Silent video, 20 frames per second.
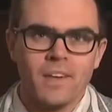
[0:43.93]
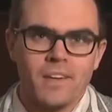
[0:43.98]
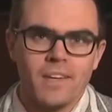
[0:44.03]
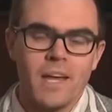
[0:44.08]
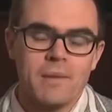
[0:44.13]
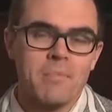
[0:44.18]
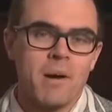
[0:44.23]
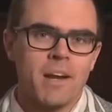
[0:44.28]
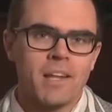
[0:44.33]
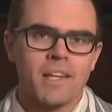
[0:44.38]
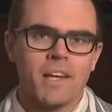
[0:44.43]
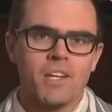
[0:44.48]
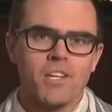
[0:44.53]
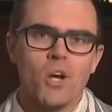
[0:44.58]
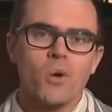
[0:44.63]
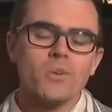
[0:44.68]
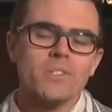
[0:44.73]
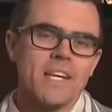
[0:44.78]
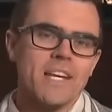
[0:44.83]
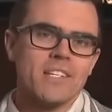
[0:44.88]
Yeah, Monica,
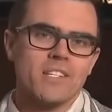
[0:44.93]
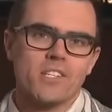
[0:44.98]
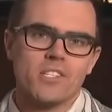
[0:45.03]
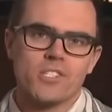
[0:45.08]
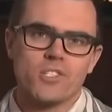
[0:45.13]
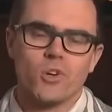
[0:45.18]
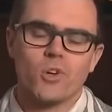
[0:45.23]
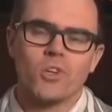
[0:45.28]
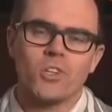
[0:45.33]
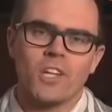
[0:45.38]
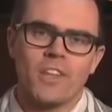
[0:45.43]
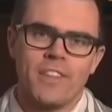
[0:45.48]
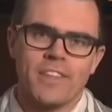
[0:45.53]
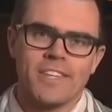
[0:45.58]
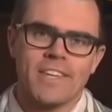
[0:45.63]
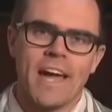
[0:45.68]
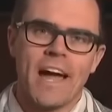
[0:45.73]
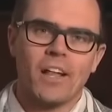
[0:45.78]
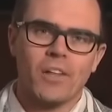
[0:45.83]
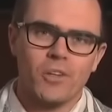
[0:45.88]
no date to circle on
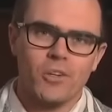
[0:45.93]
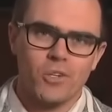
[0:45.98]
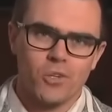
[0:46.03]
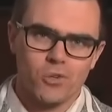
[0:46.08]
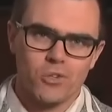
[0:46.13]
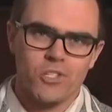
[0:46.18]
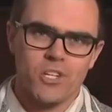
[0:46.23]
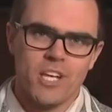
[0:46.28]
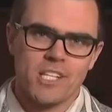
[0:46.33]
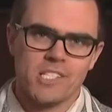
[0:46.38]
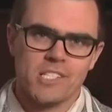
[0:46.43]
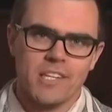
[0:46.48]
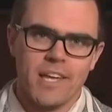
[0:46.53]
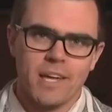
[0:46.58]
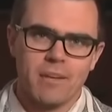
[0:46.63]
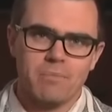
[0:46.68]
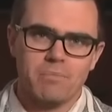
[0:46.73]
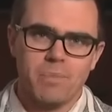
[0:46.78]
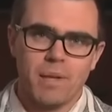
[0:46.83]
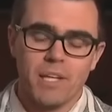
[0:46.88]
the calendar just
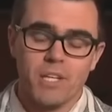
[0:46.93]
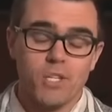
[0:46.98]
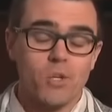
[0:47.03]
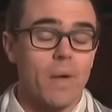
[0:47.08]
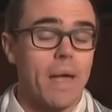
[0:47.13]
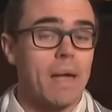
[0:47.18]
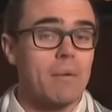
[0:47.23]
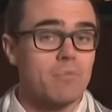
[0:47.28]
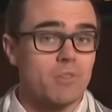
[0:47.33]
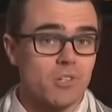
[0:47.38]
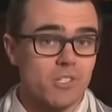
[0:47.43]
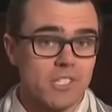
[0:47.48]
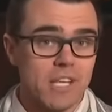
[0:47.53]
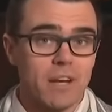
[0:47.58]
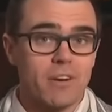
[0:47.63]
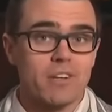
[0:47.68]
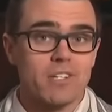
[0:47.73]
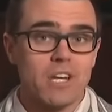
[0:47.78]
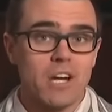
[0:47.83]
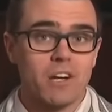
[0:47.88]
yet, but New Hampshire
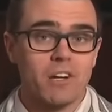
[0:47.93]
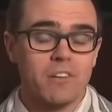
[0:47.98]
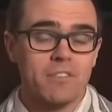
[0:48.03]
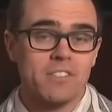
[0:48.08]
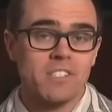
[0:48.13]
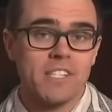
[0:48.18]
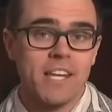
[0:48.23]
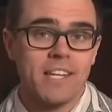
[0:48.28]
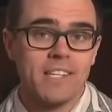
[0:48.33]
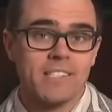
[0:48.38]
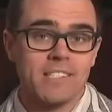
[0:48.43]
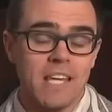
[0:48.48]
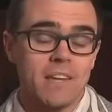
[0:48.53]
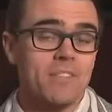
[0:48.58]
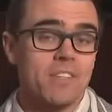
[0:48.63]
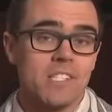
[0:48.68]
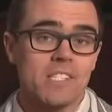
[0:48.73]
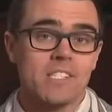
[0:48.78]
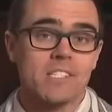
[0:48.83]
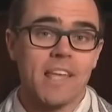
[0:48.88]
Secretary of State
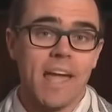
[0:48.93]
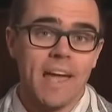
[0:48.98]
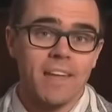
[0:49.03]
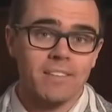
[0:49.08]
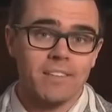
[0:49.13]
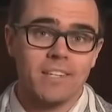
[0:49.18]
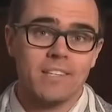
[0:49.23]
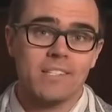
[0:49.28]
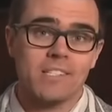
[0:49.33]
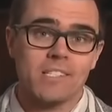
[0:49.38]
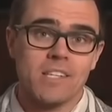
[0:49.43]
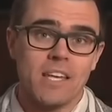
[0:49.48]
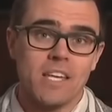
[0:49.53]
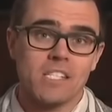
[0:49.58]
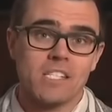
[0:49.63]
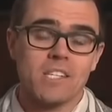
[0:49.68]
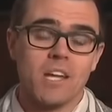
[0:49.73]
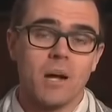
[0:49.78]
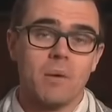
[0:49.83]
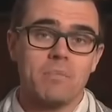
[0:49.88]
David Scanlon
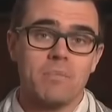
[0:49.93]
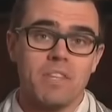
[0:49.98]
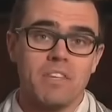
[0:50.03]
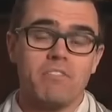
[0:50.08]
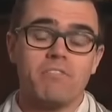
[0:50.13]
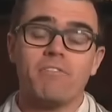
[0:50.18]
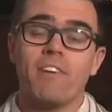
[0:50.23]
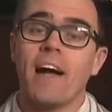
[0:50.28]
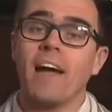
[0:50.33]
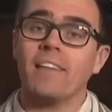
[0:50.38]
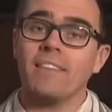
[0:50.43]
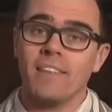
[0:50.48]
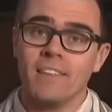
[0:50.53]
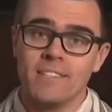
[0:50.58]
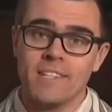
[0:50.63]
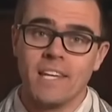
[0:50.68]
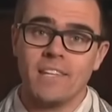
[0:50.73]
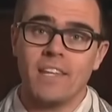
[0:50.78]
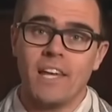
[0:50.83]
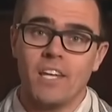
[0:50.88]
says come the
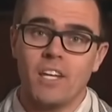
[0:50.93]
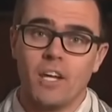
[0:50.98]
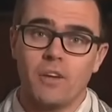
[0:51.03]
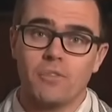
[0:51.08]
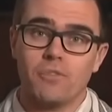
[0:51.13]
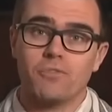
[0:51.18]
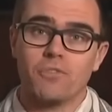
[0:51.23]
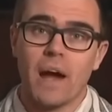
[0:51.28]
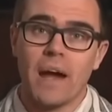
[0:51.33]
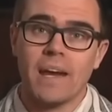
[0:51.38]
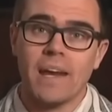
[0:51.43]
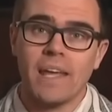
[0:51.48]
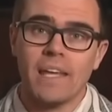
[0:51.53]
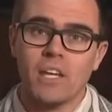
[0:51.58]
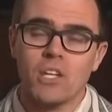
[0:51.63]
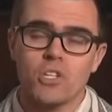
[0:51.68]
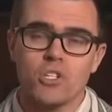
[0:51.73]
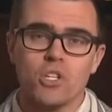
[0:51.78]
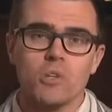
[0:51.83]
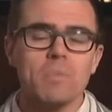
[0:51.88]
filing deadline on
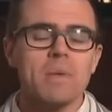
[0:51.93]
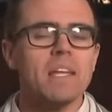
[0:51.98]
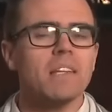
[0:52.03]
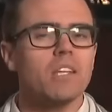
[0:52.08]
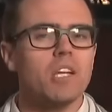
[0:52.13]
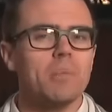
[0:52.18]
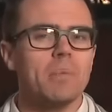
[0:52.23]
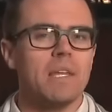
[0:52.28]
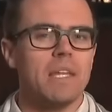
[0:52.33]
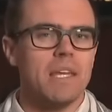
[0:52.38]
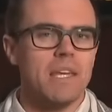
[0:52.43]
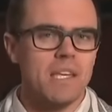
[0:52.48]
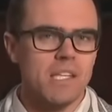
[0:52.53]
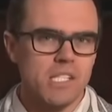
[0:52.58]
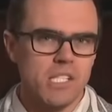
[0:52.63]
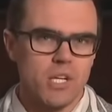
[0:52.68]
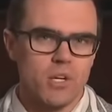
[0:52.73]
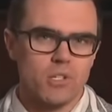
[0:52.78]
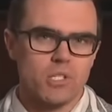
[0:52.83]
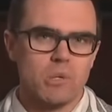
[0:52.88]
Friday, it should be a little bit
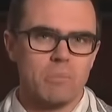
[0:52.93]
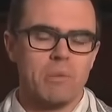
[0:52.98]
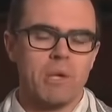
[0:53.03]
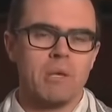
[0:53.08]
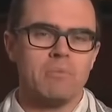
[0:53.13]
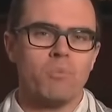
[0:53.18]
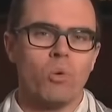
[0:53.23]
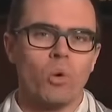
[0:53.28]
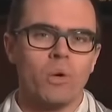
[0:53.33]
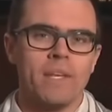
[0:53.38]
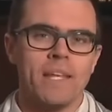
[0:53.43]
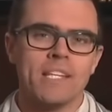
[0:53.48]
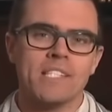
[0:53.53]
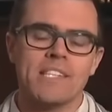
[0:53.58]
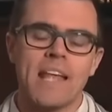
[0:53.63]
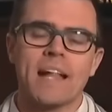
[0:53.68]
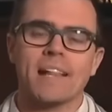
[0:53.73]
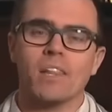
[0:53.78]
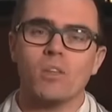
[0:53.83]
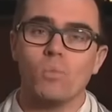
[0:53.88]
easier to pinpoint
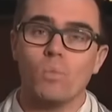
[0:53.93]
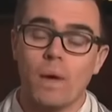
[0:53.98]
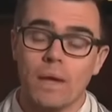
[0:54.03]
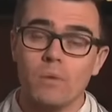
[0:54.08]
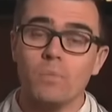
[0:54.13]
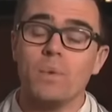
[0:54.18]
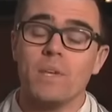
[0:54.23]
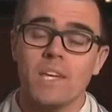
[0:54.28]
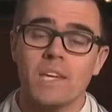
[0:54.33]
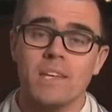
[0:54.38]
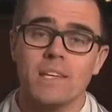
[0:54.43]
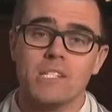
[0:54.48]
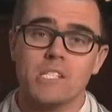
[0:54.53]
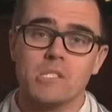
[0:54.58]
exactly when we can